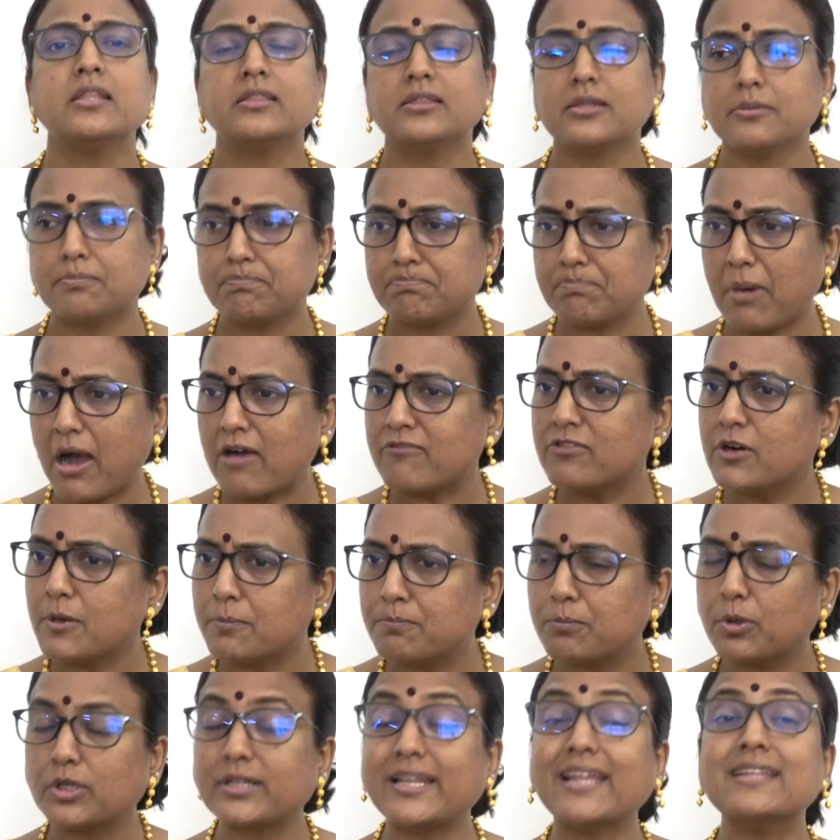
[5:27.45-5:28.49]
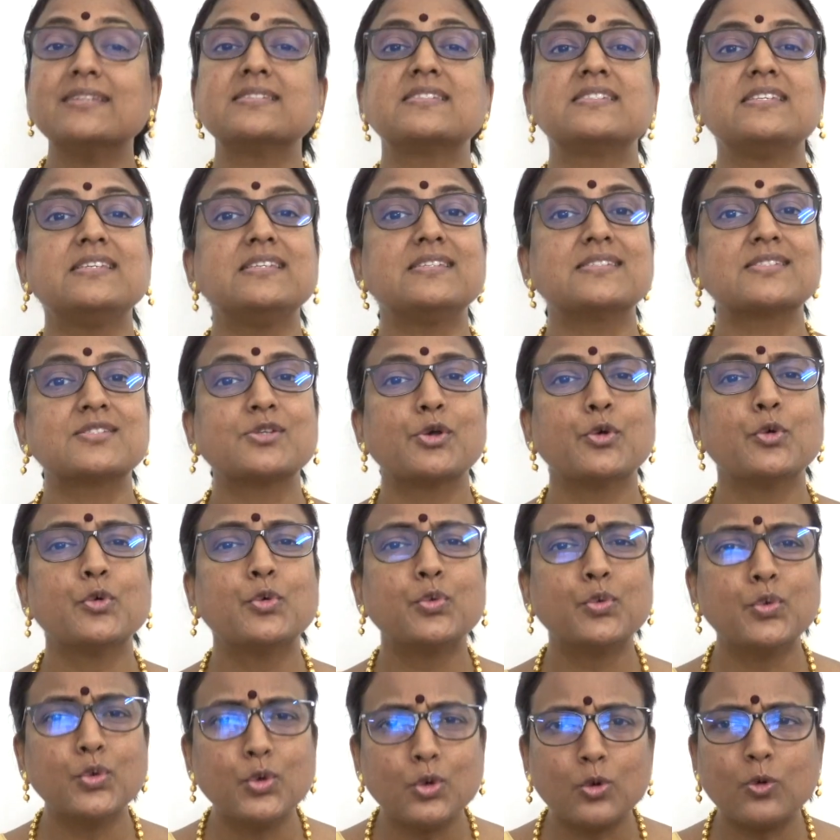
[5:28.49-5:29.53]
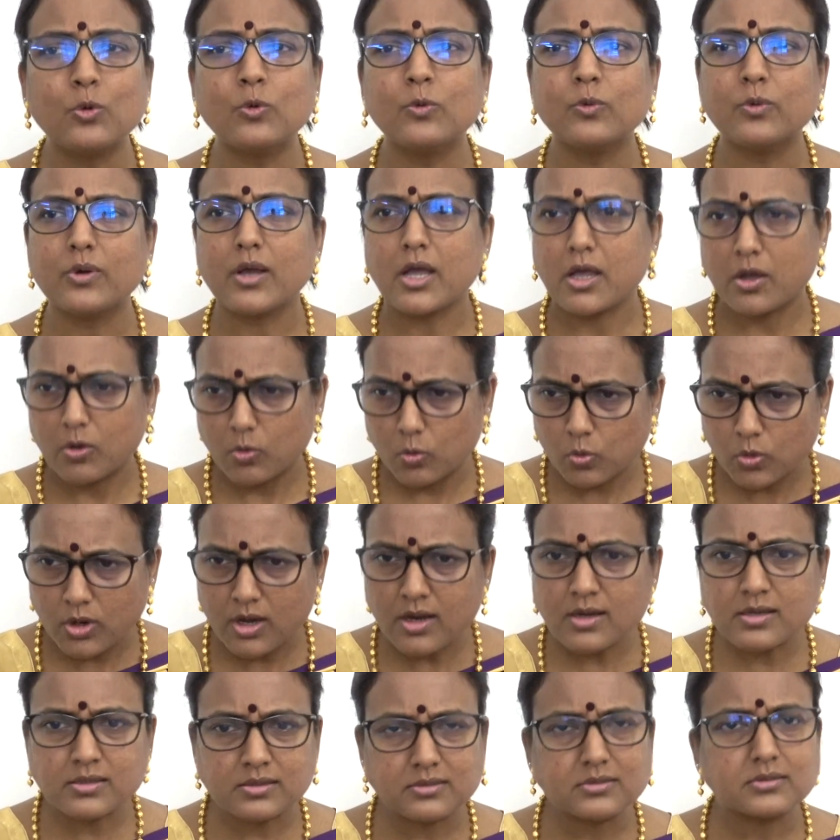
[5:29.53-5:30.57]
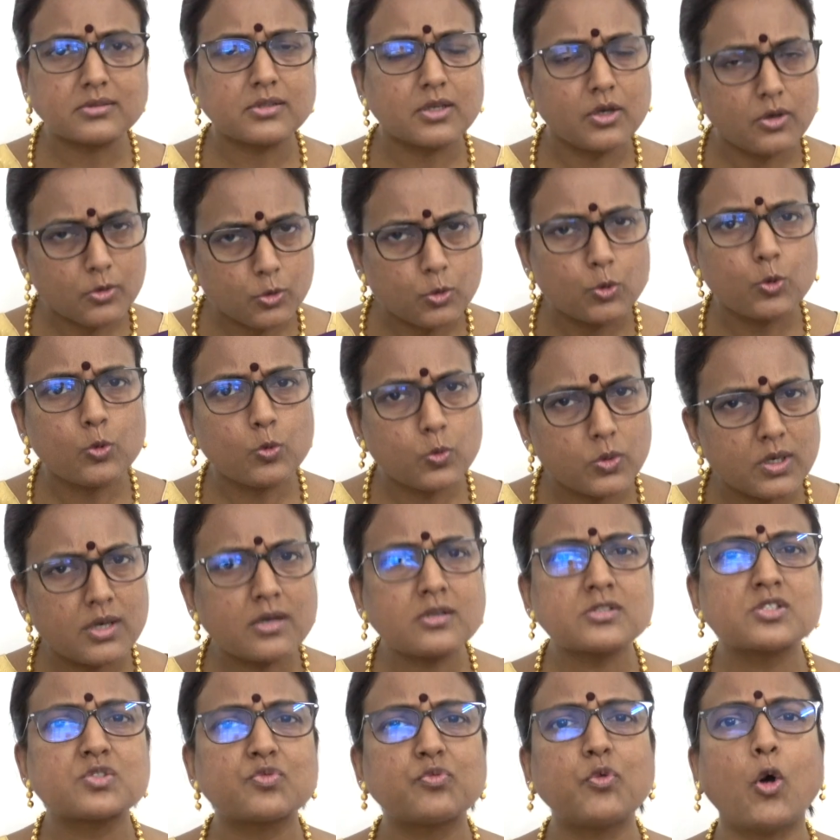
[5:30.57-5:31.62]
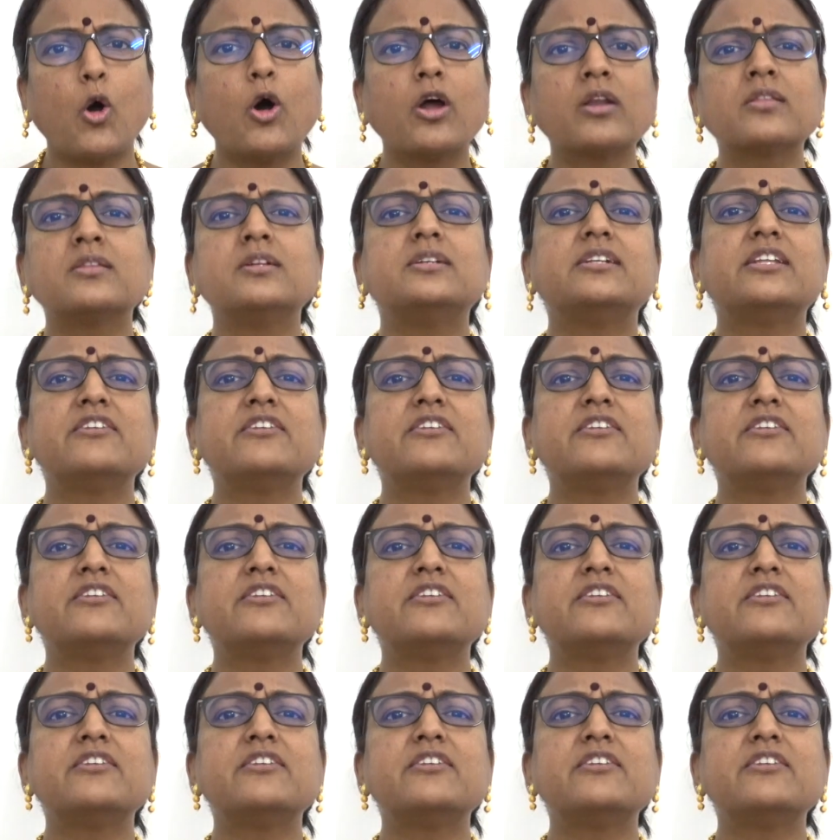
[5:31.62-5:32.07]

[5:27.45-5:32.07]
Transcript: the power potencies who works for the